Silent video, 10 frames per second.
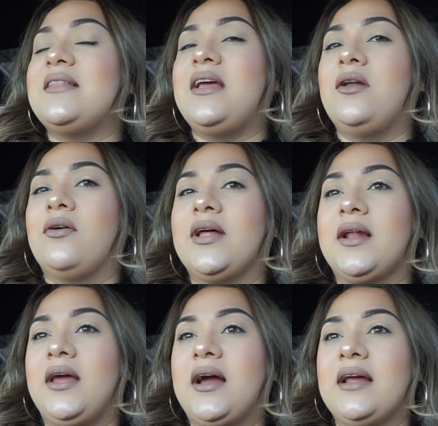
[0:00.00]
and they know that
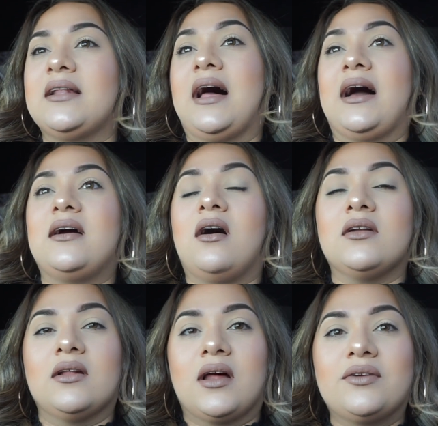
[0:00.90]
like I lag
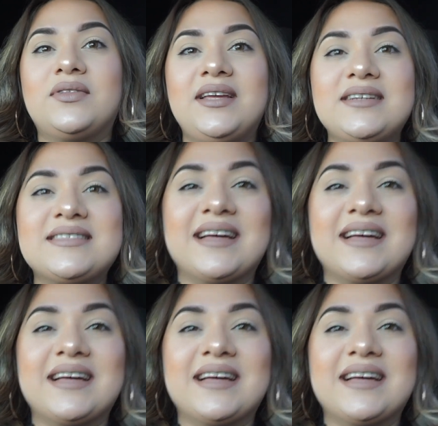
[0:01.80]
on a lot of things,